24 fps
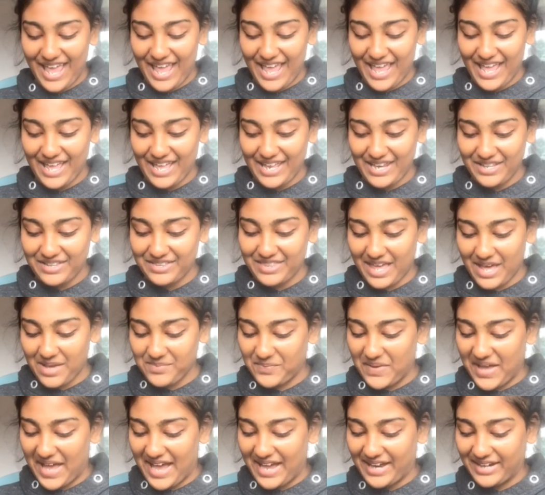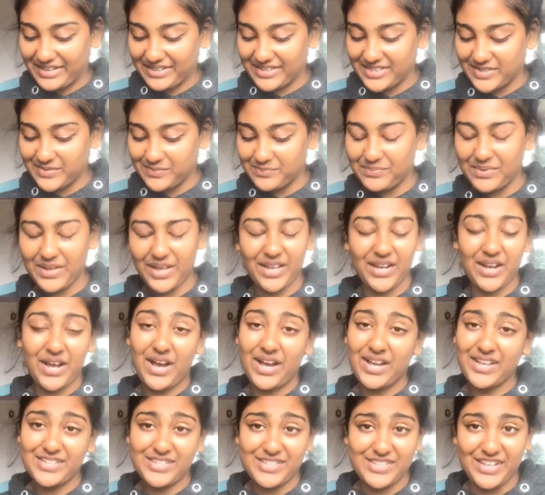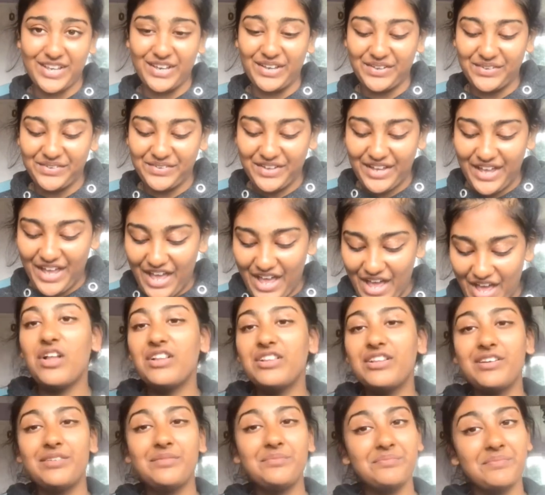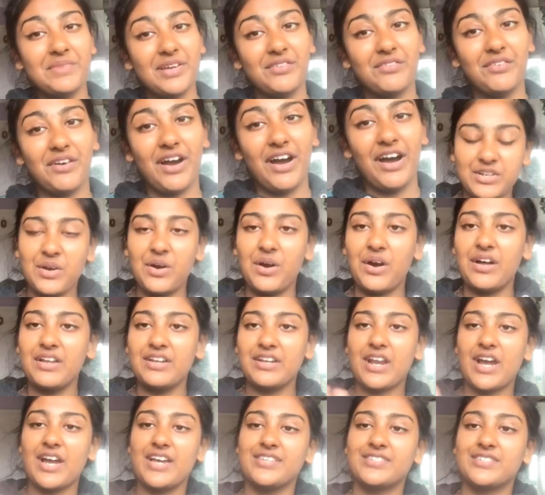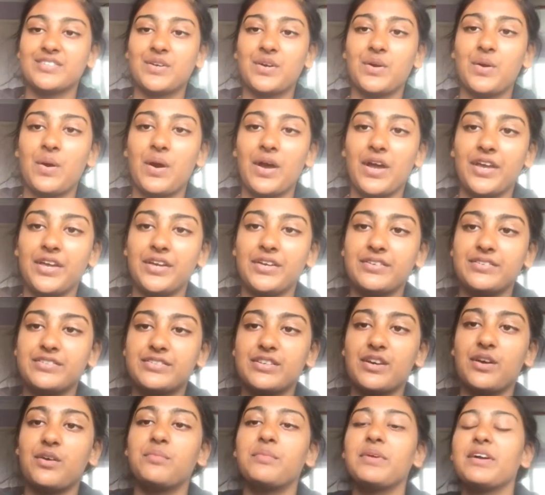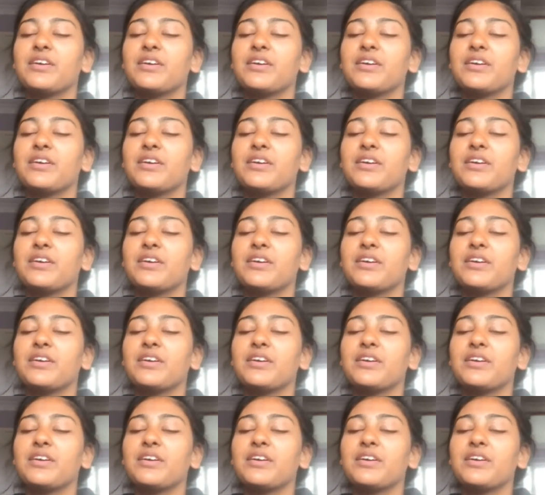in their bags, but I do. A little mirror. Got a nice quote. Oh